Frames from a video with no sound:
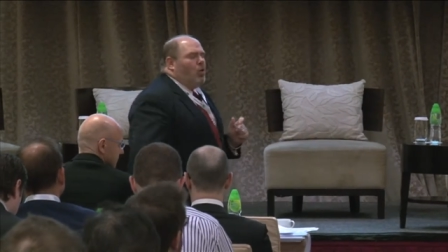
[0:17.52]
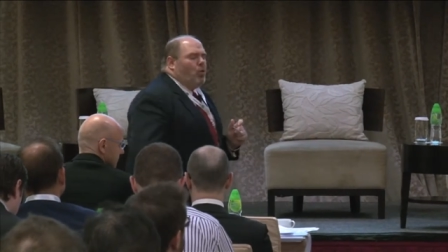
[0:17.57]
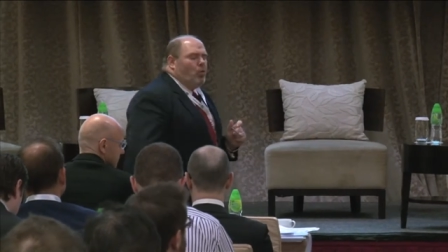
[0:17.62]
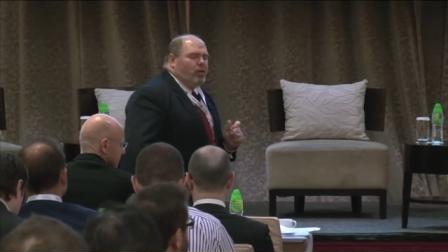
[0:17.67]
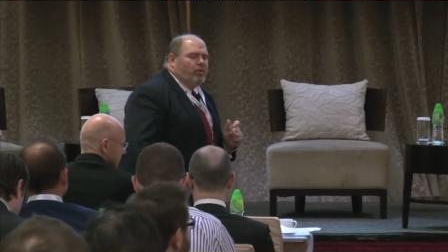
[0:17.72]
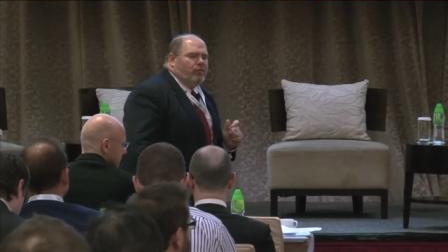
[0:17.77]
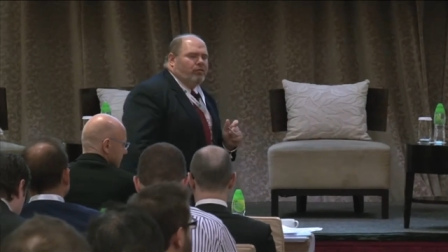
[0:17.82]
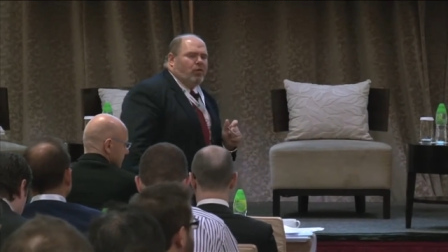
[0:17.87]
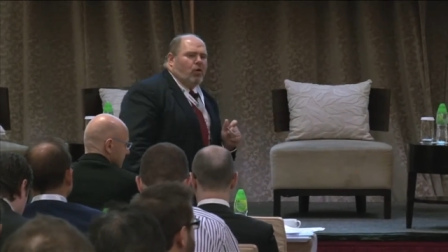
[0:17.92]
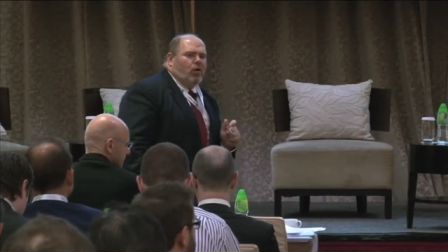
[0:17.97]

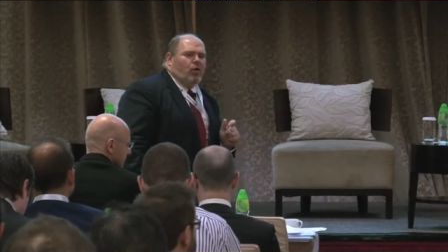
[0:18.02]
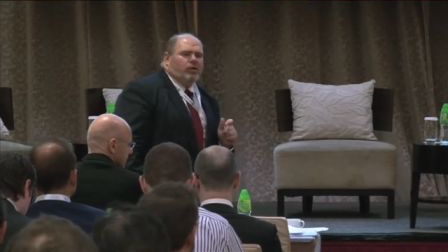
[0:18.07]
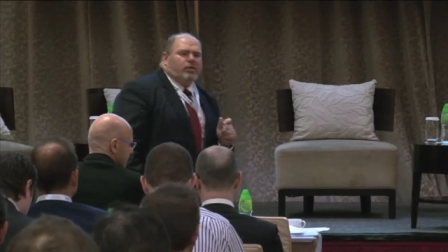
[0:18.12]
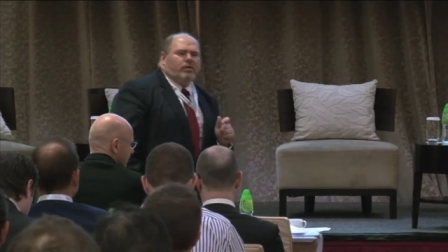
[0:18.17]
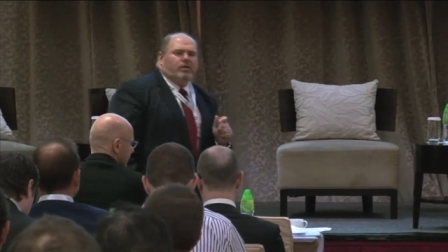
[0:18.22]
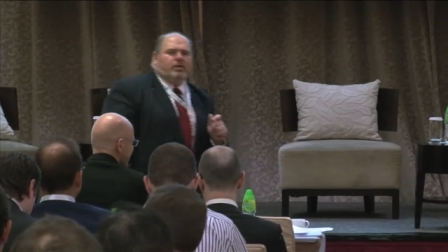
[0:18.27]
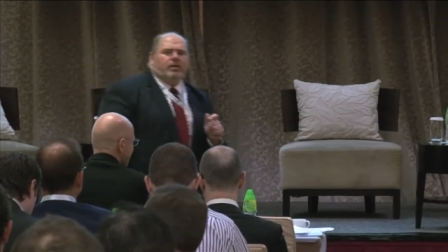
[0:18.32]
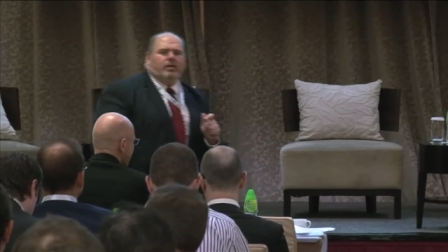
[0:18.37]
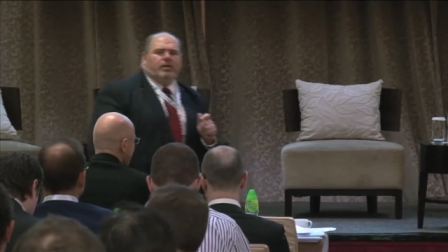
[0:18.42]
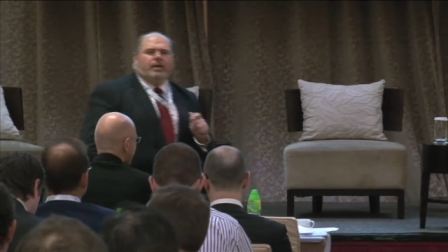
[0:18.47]
we've got
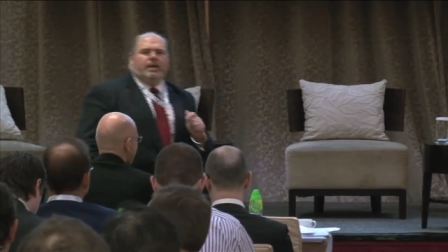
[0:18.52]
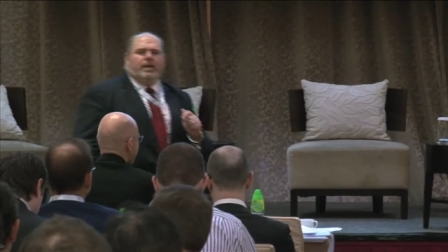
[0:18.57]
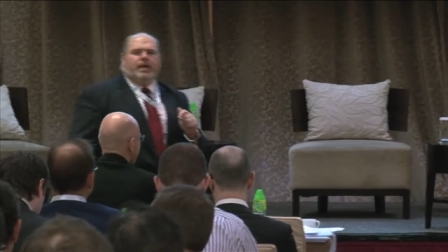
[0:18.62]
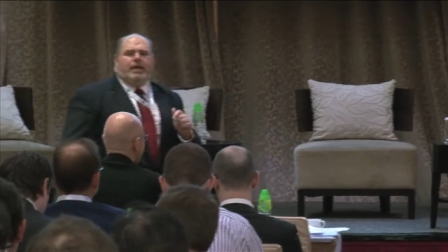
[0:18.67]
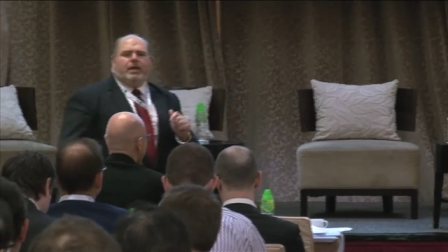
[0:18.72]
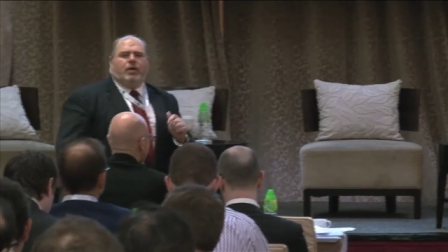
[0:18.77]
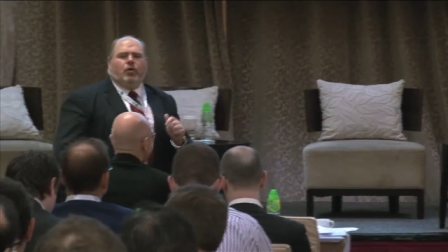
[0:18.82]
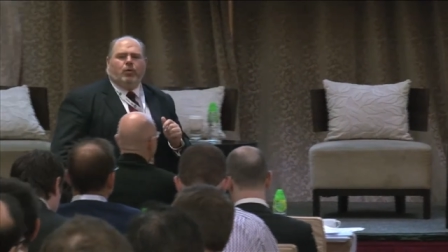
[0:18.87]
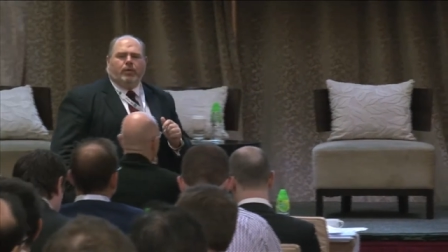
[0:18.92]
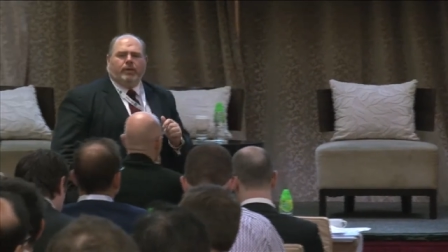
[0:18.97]
an
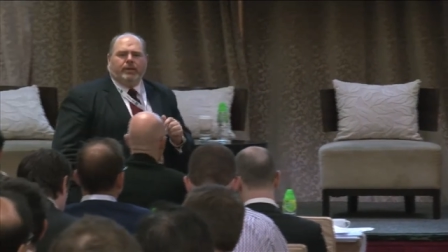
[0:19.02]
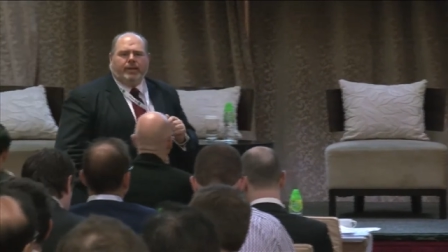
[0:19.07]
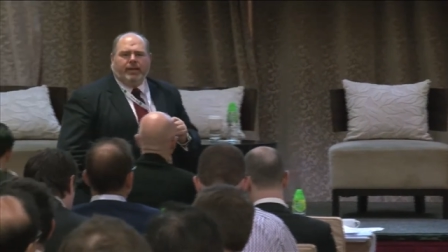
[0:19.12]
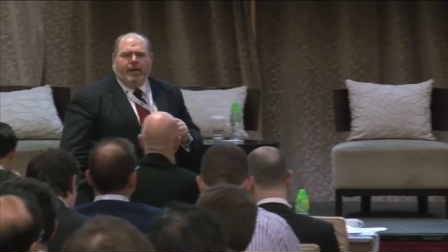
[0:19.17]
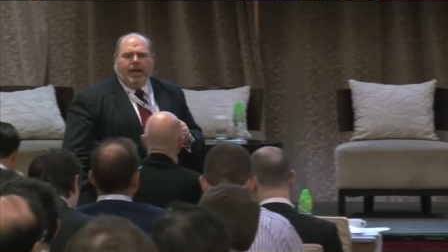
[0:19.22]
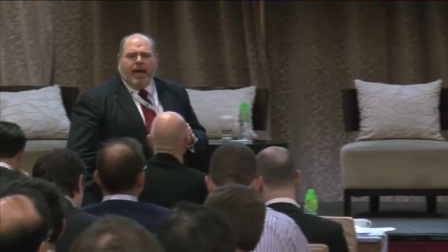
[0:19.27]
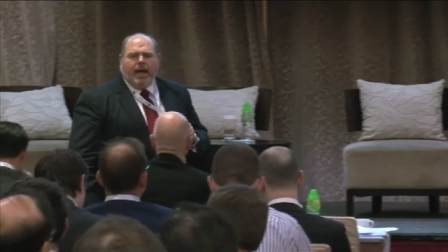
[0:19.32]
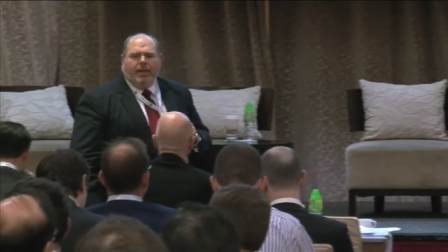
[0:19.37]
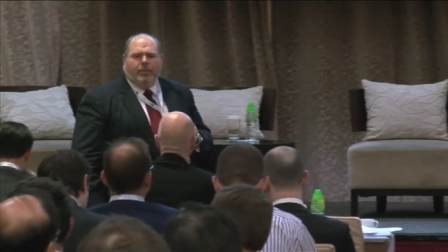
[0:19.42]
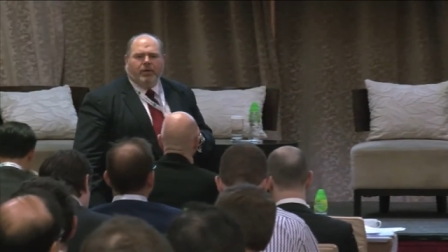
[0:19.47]

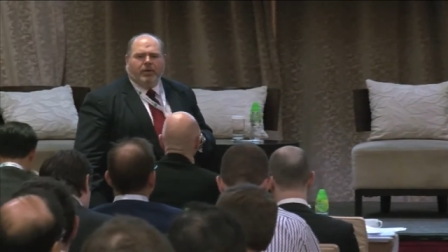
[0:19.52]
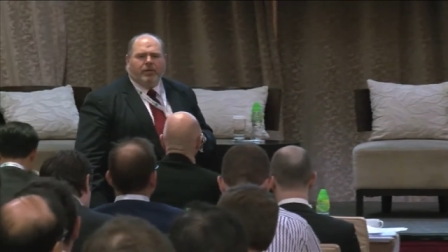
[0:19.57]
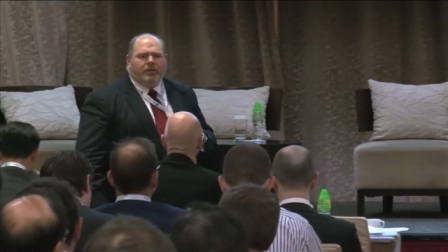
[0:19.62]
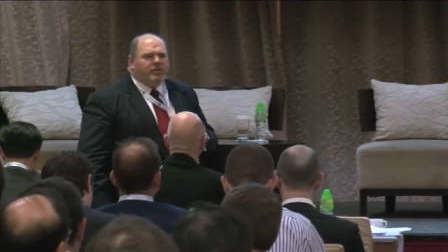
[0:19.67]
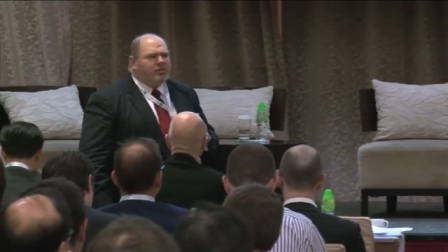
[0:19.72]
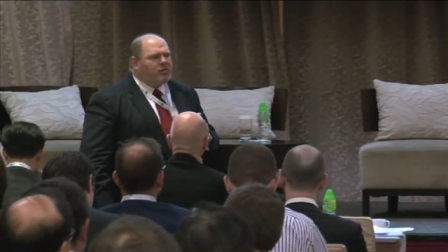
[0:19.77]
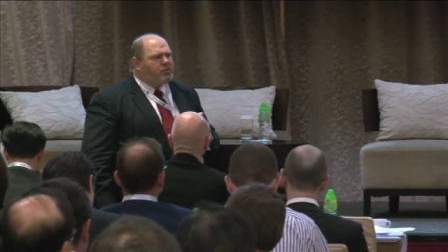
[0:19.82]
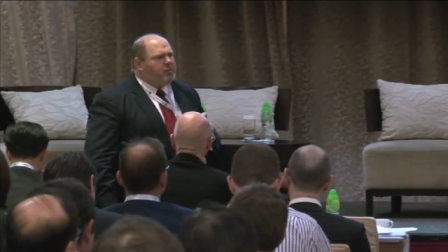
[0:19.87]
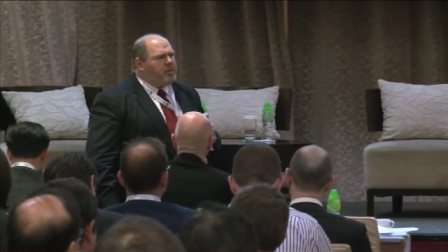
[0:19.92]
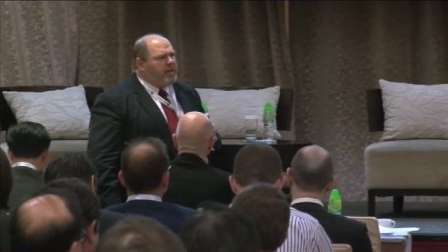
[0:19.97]
equally
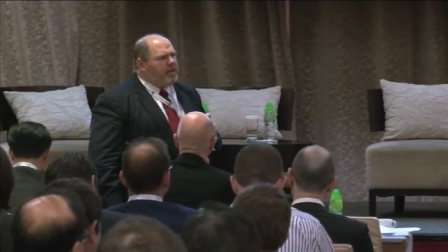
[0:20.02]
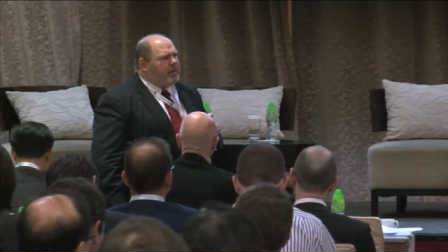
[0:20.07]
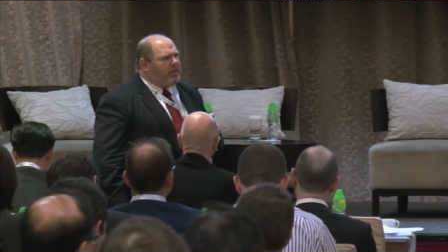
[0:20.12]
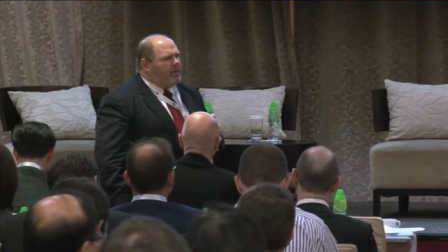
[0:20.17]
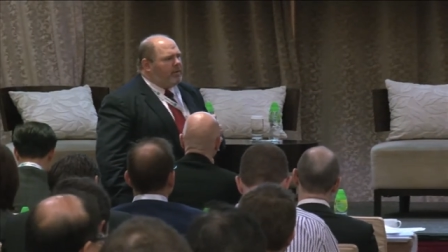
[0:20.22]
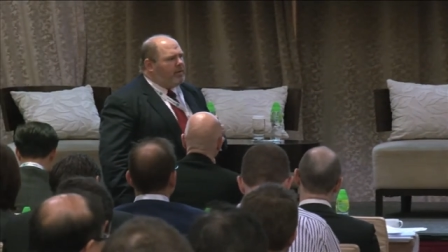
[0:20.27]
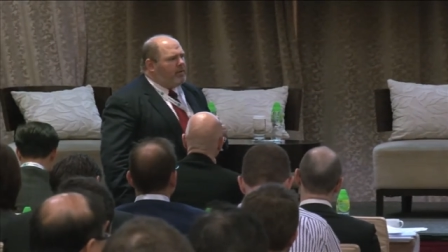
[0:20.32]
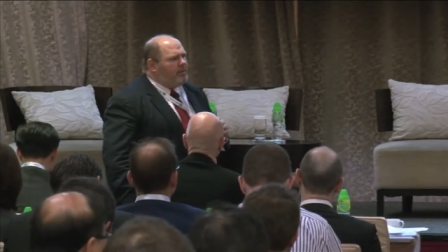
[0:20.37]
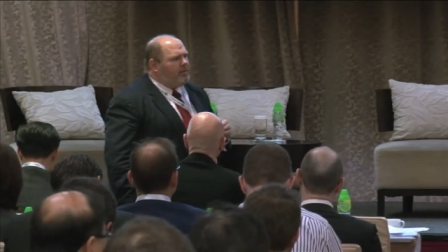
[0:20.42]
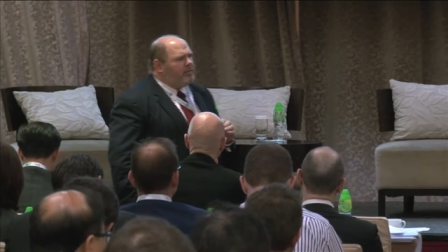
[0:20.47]
eminent speaker,